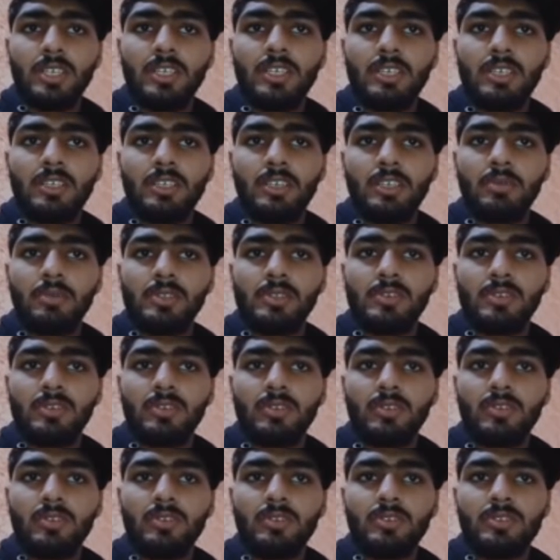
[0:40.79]

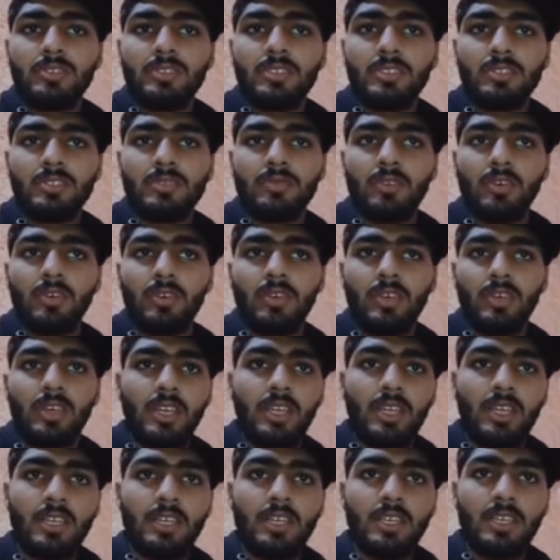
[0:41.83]
TE0064.
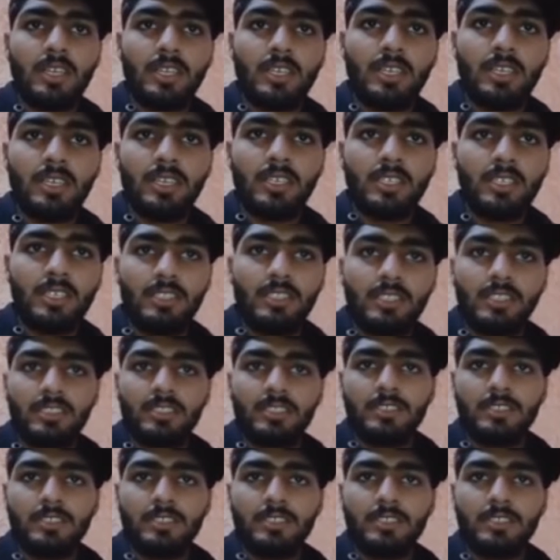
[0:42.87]
And in this